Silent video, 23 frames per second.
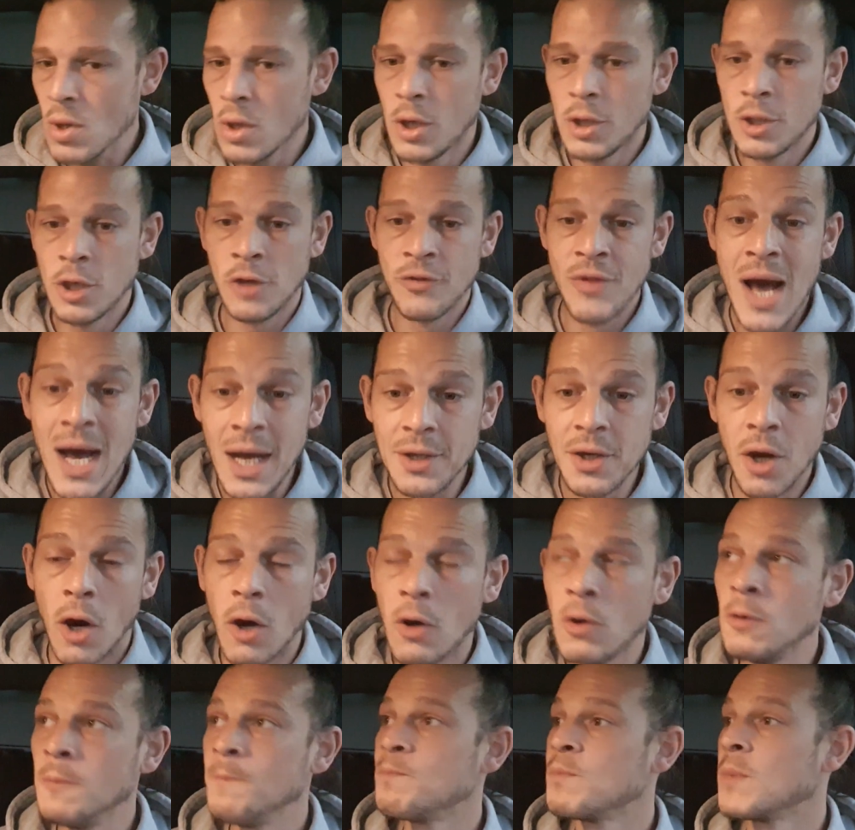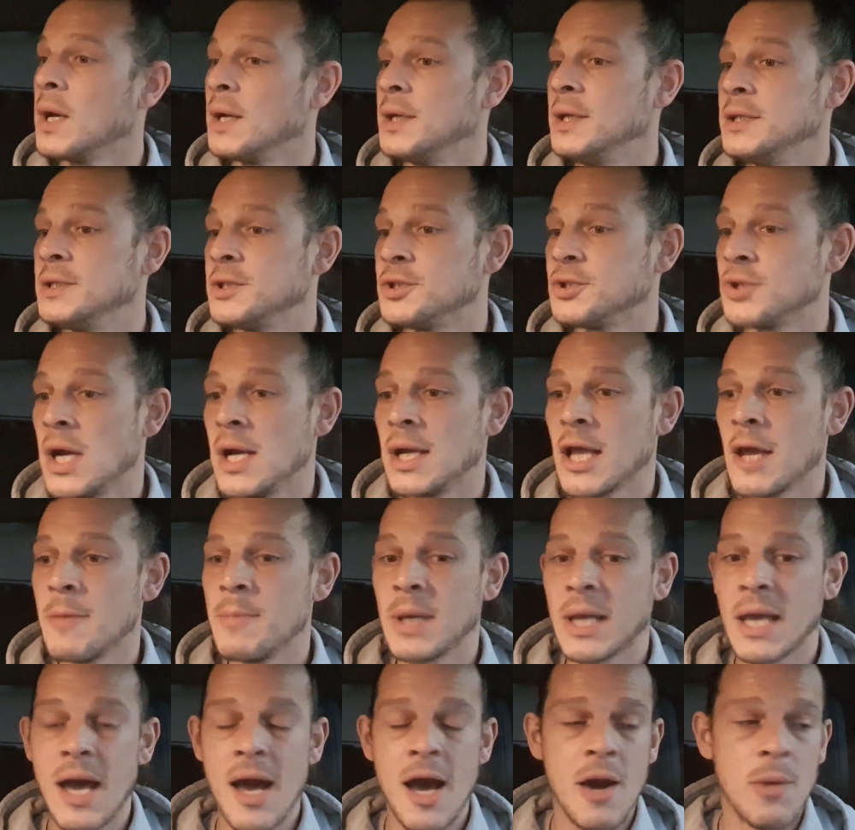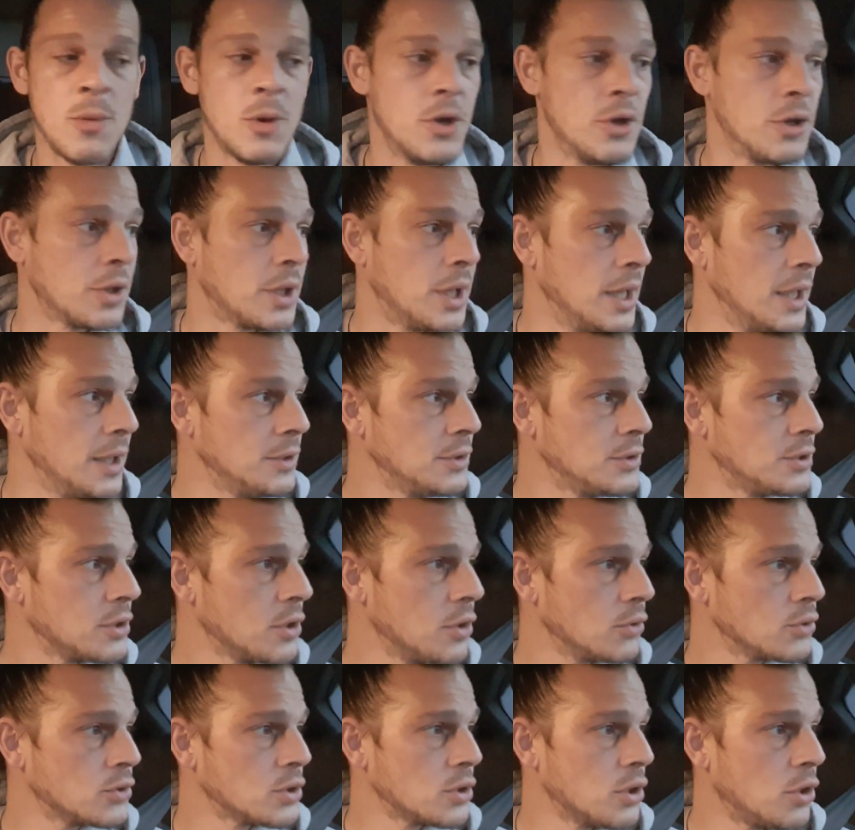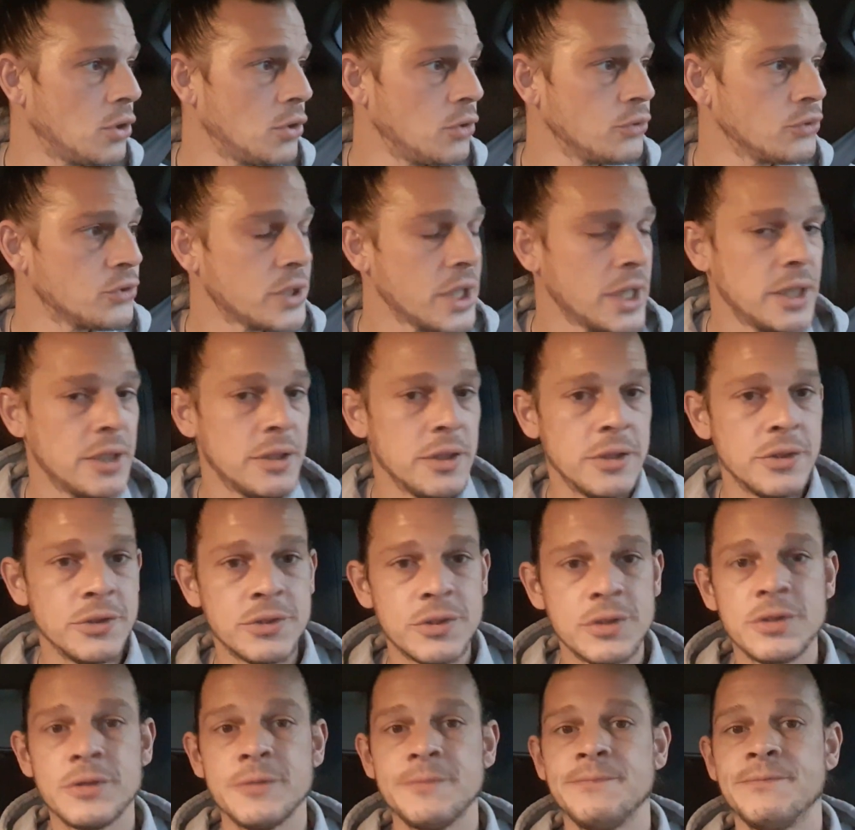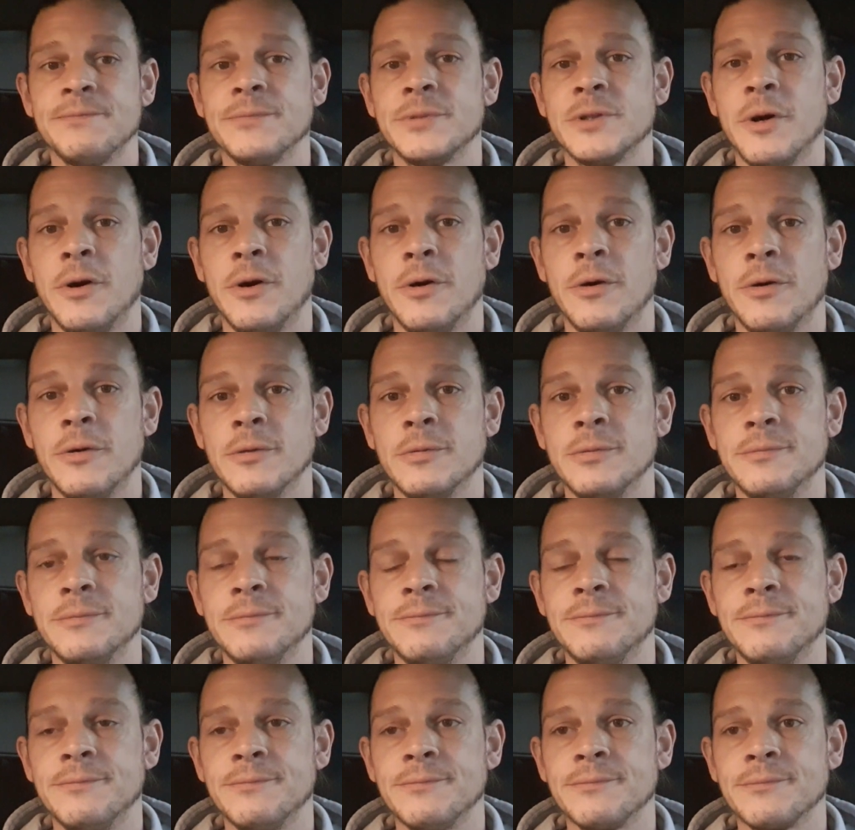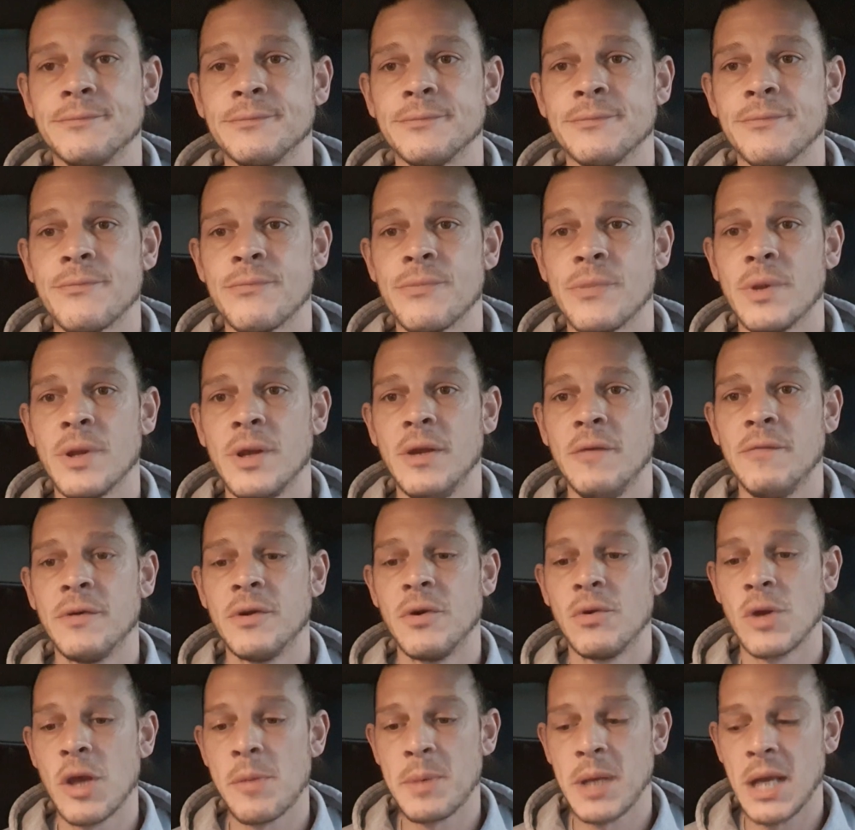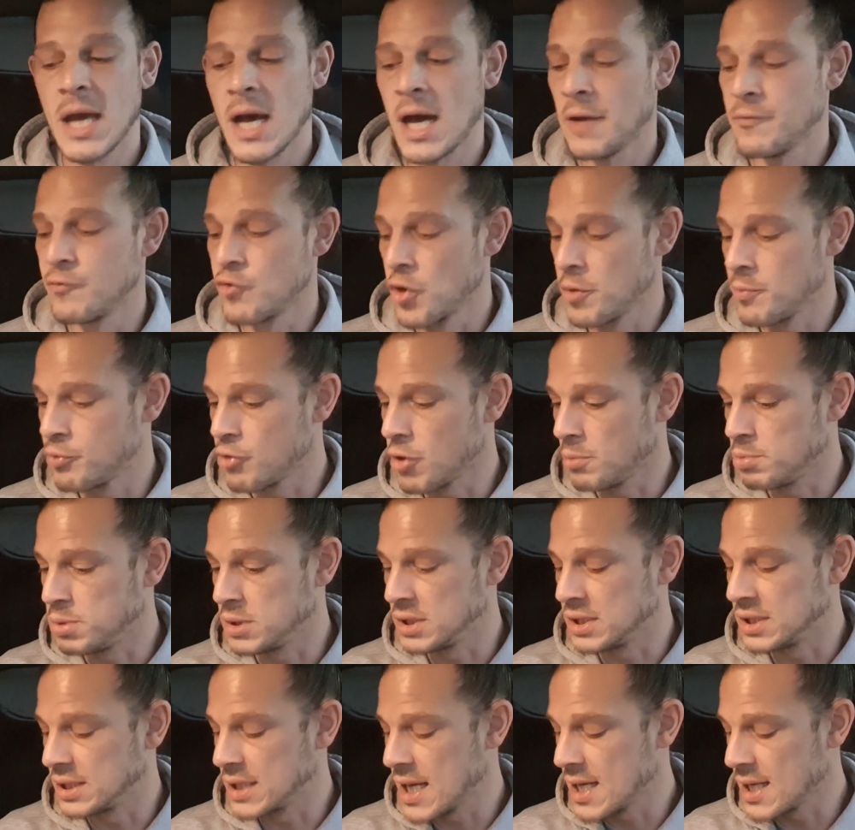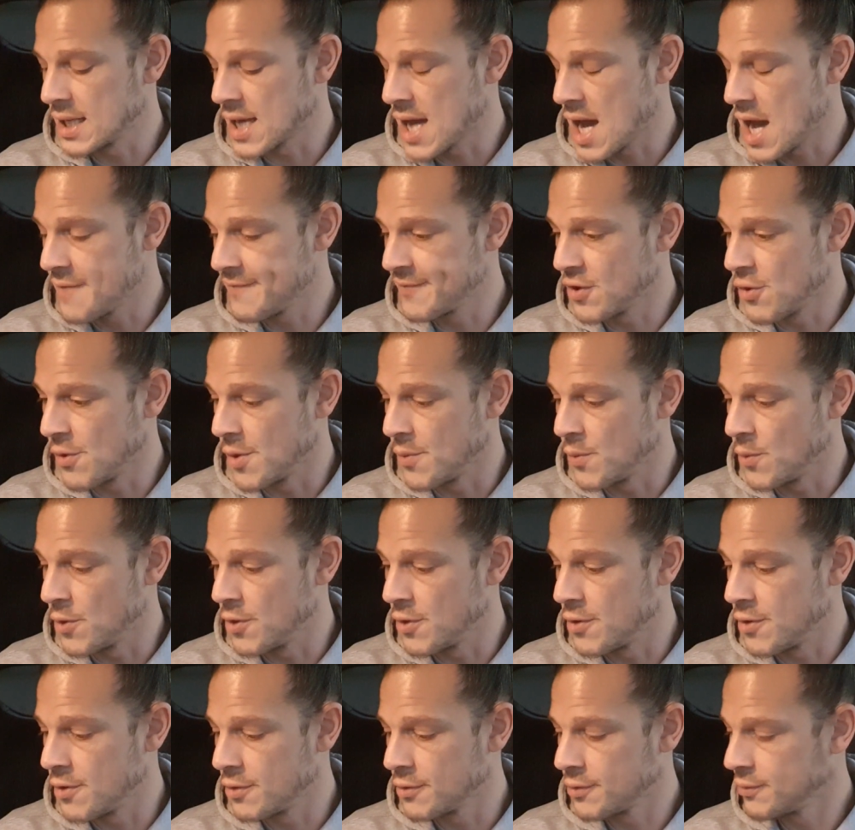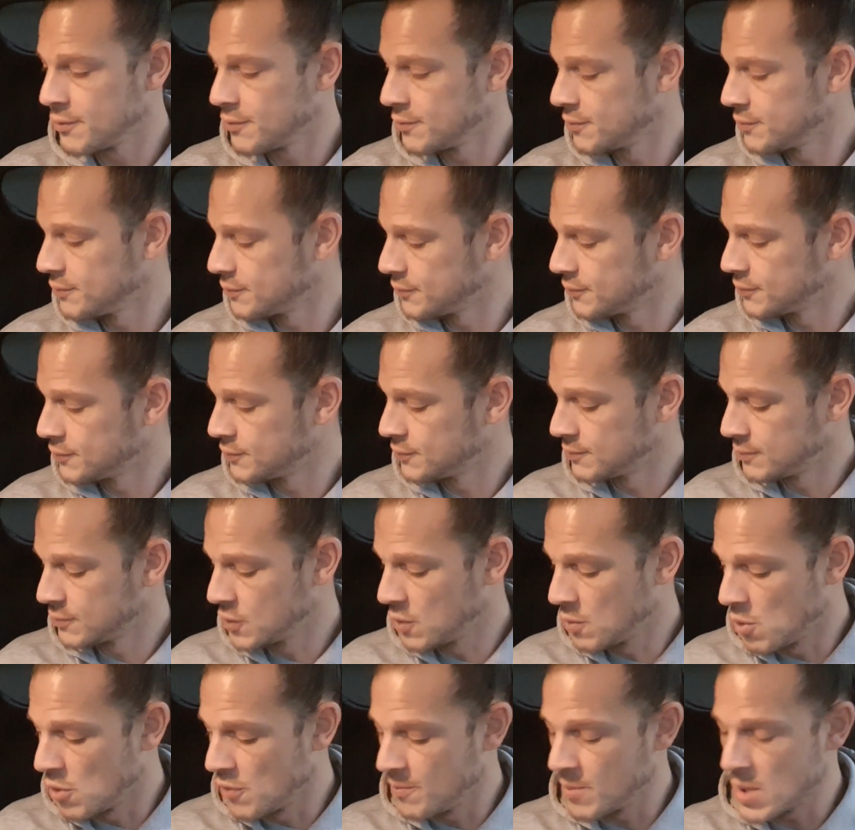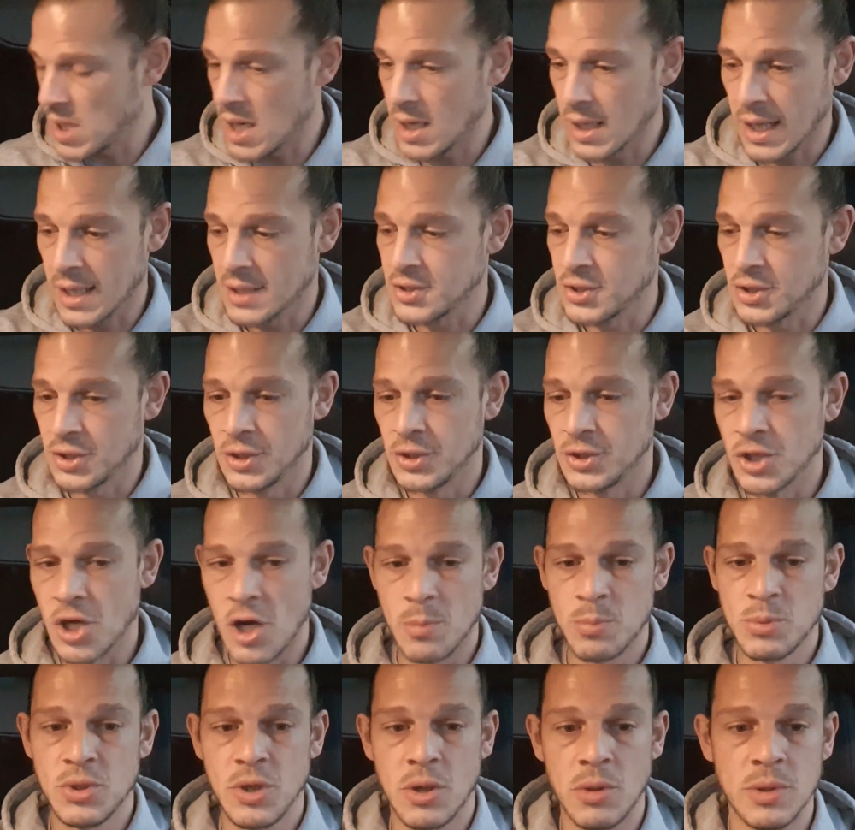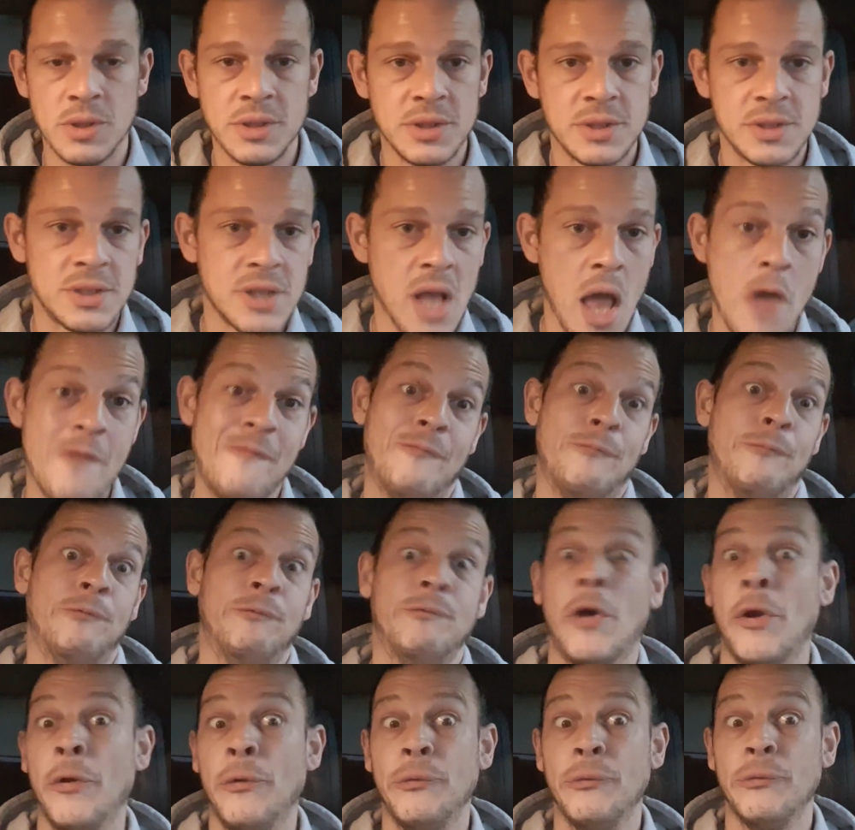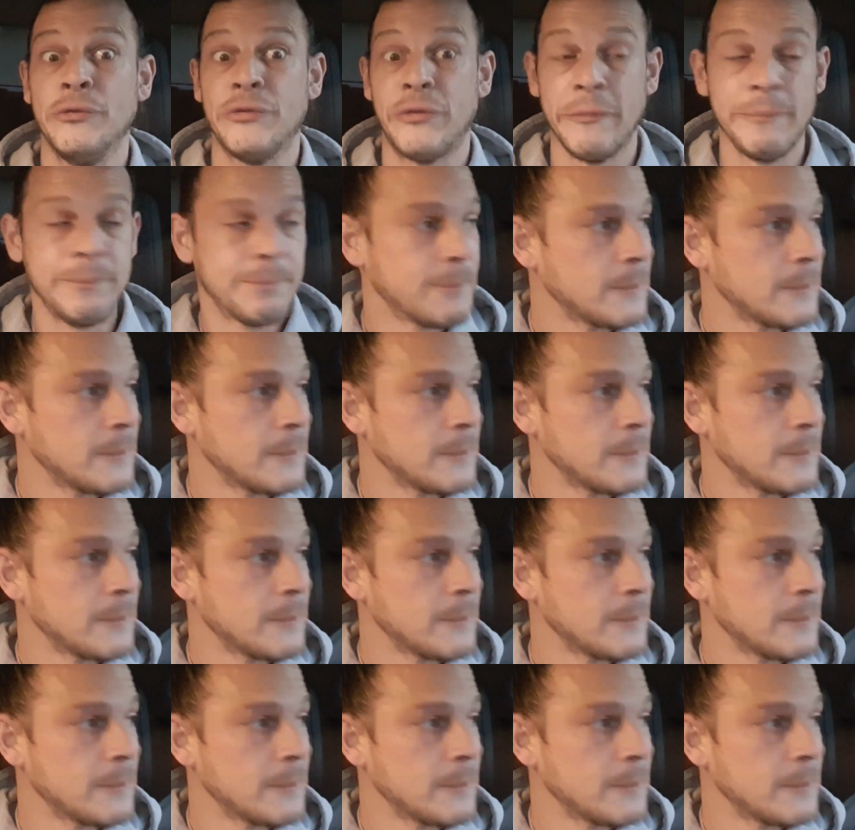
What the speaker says: And on that note, I need to try and get my car working to go to the wholesalers. So if I don't get my car running properly today, I can't even go in work. I won't be able to get to the job, so it's boot.